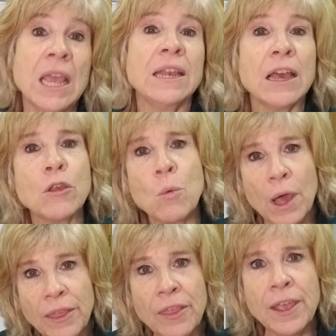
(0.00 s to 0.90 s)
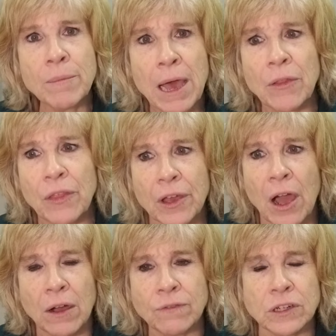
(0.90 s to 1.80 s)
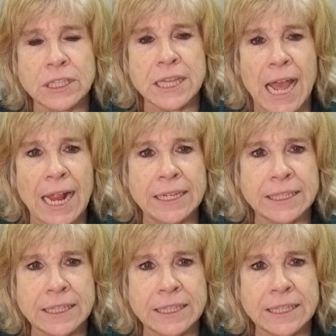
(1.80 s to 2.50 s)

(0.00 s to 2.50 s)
Now, the one thing about the conference lines